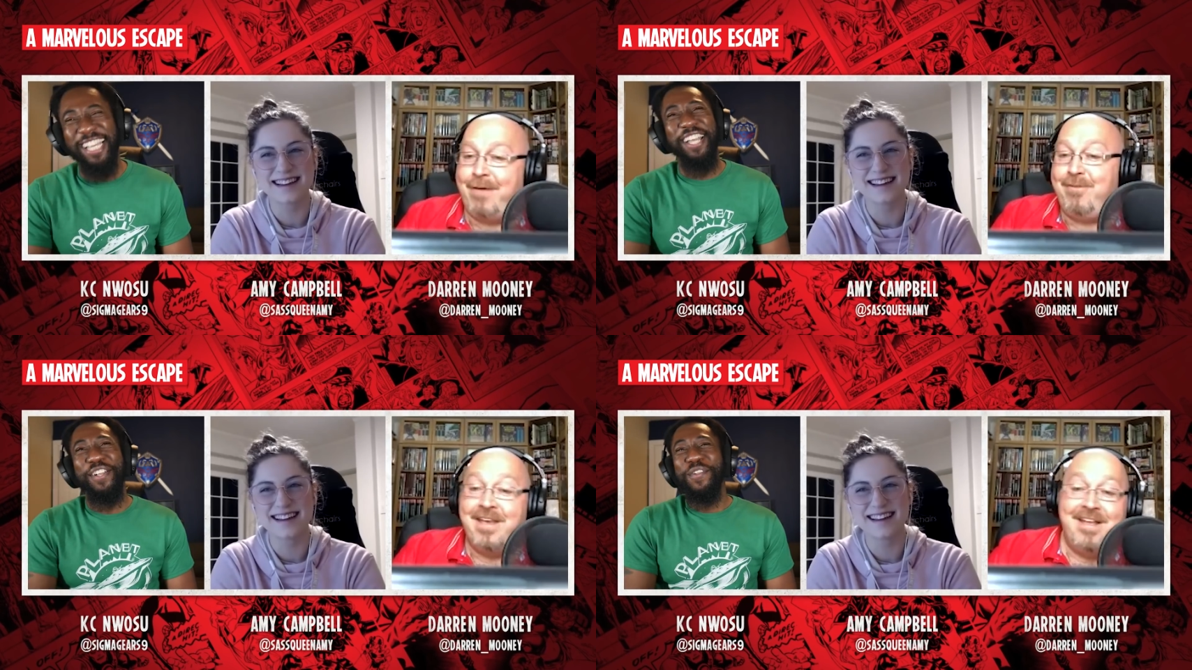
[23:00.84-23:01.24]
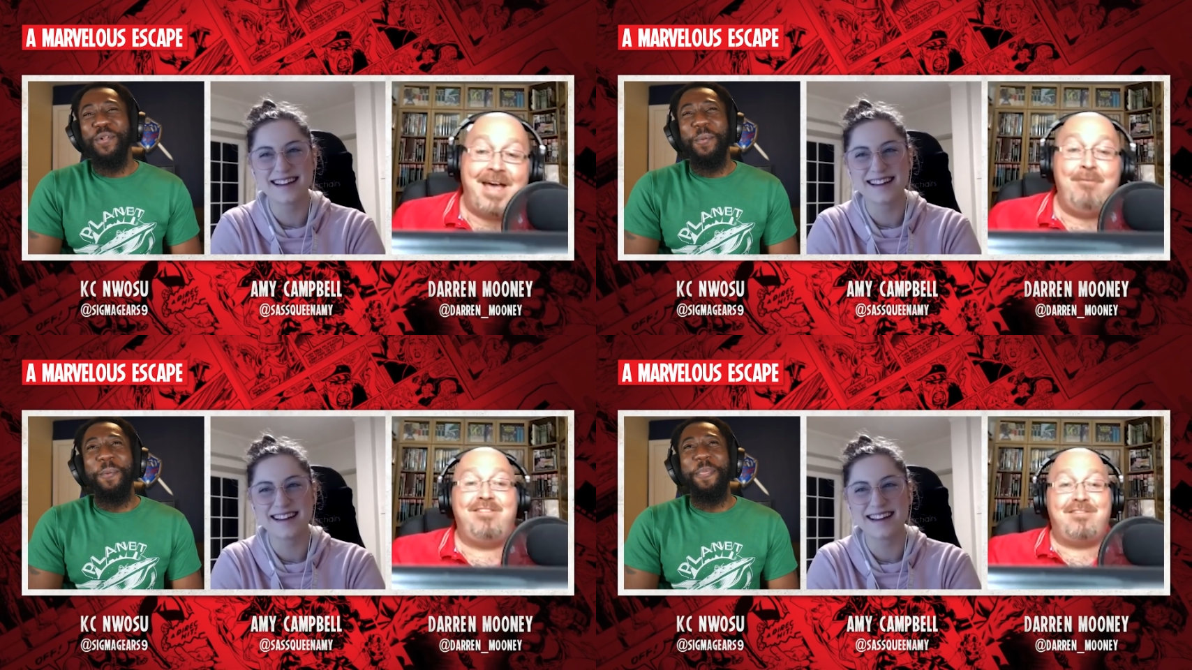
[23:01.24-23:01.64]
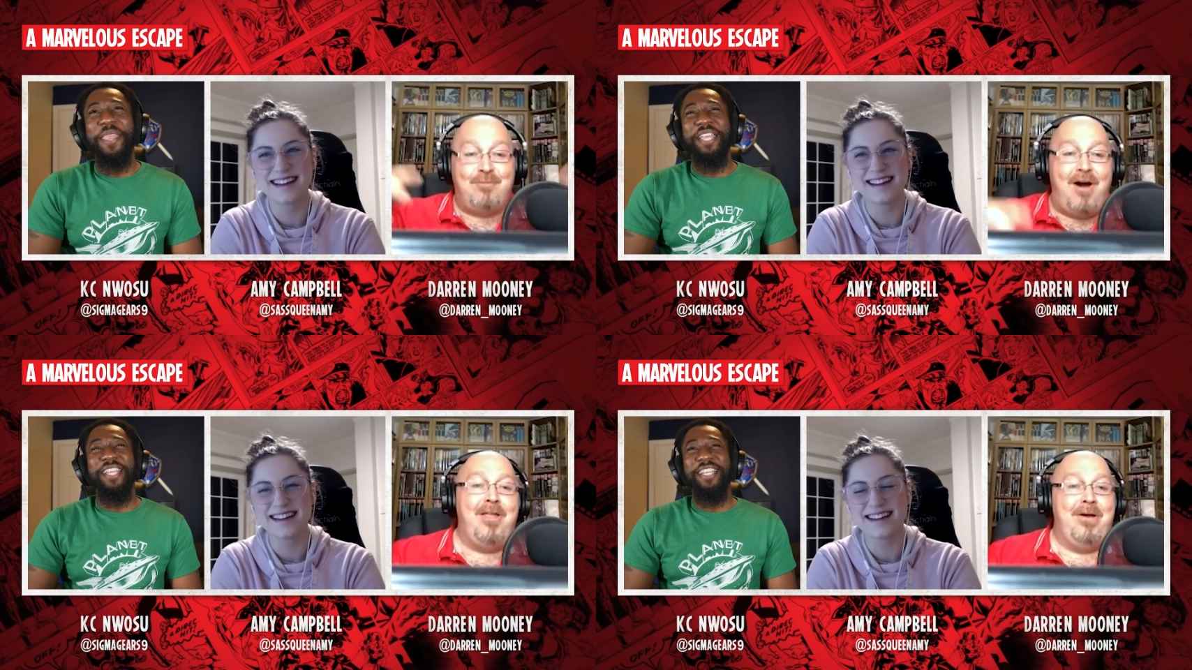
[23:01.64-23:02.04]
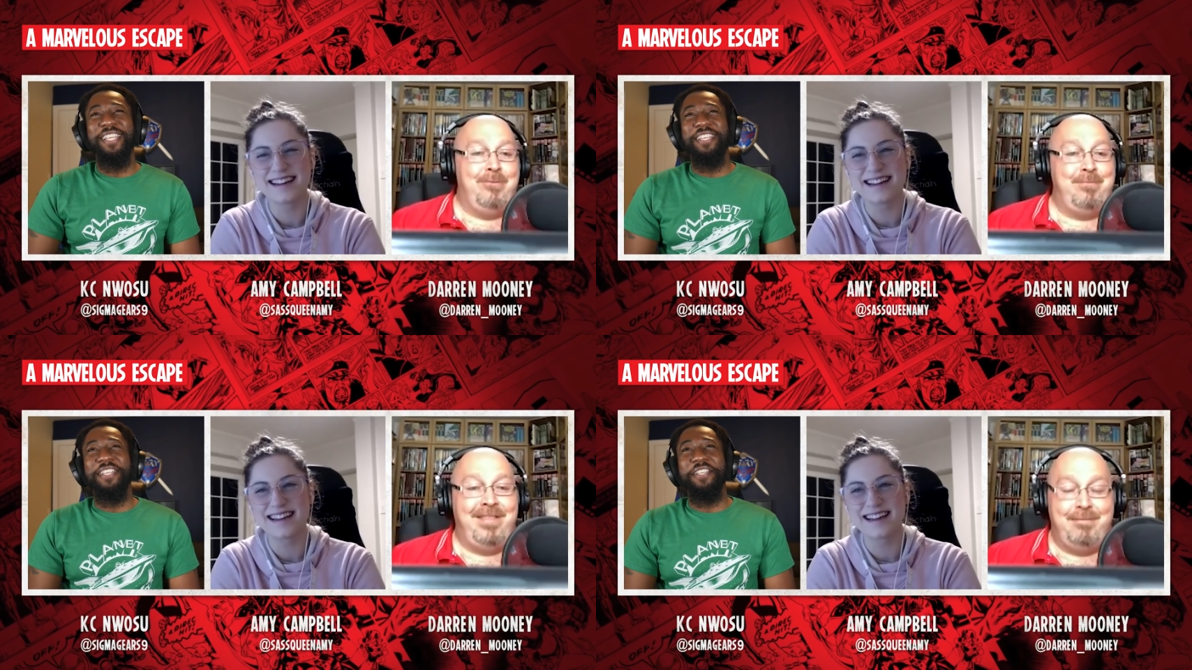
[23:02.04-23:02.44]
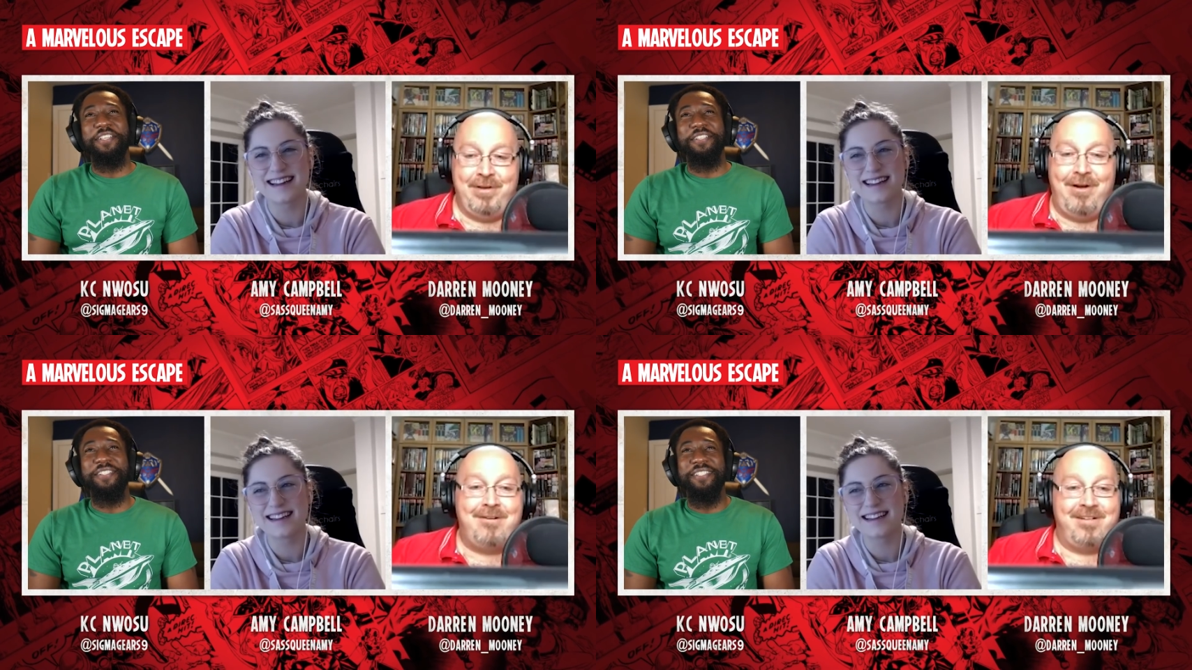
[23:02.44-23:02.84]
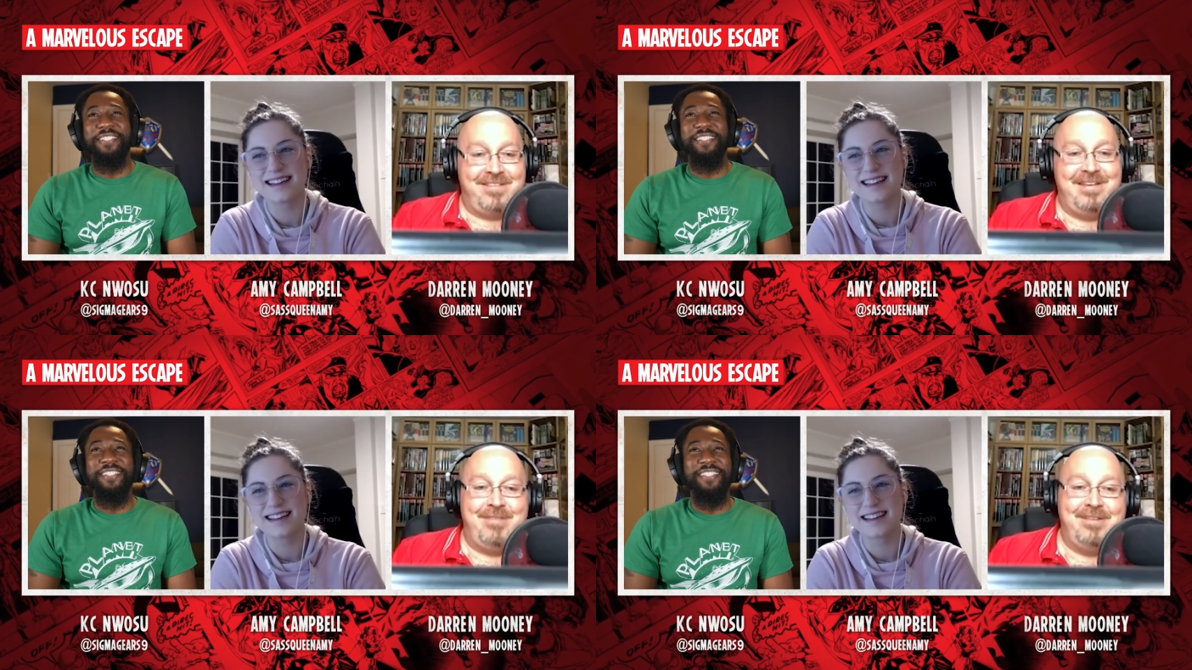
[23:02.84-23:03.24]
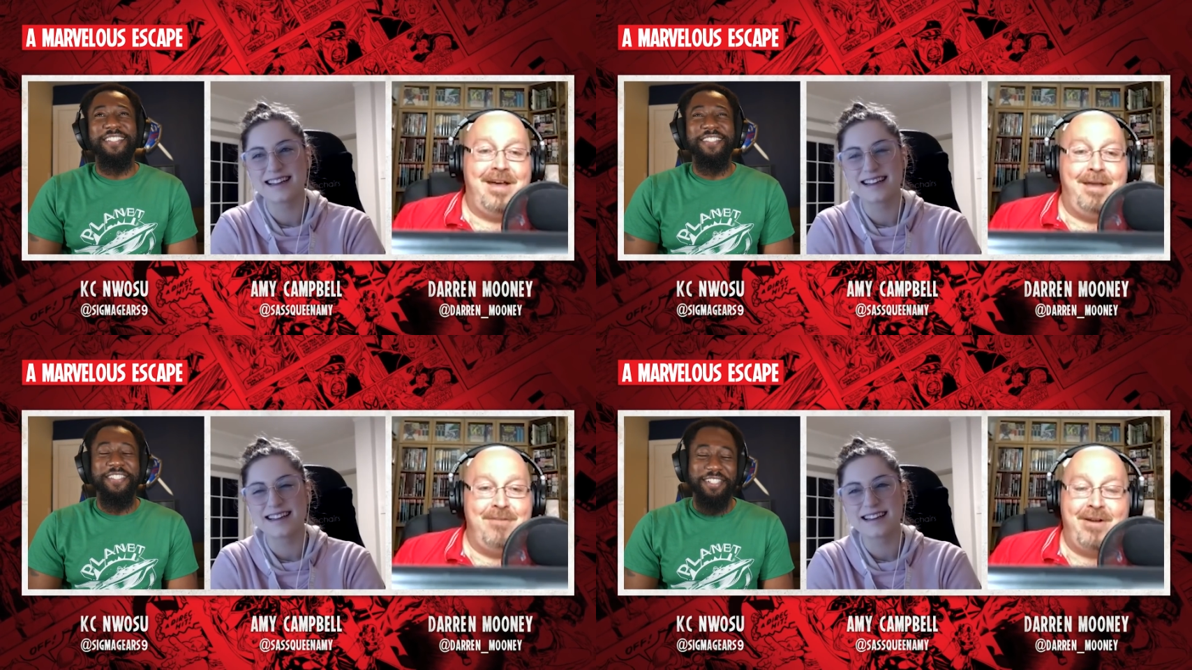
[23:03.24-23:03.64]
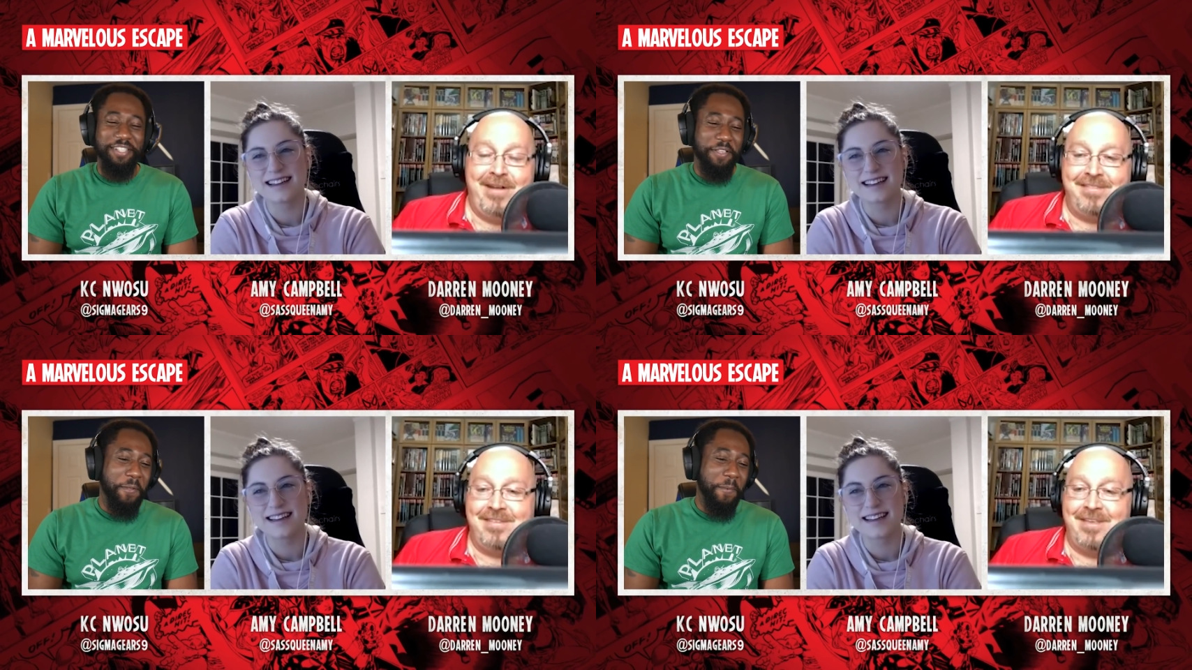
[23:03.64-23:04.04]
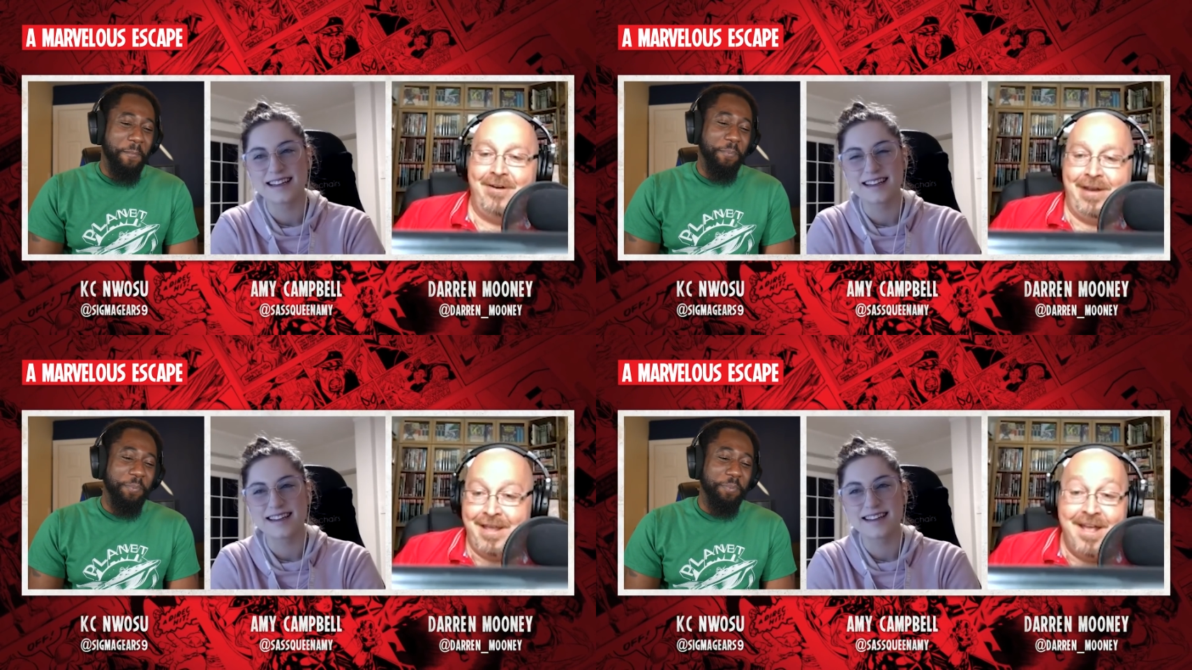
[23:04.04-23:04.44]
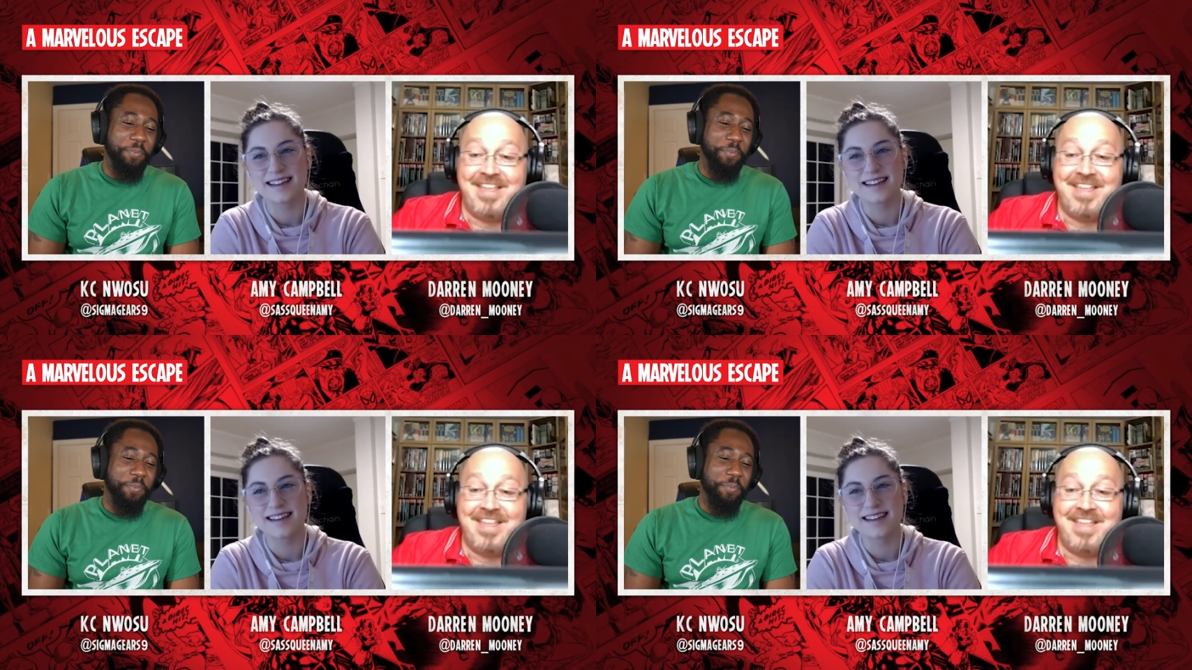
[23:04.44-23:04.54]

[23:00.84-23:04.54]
Speaker 1: That was that was swallowed by the bureaucracy of the Time Variance Authority.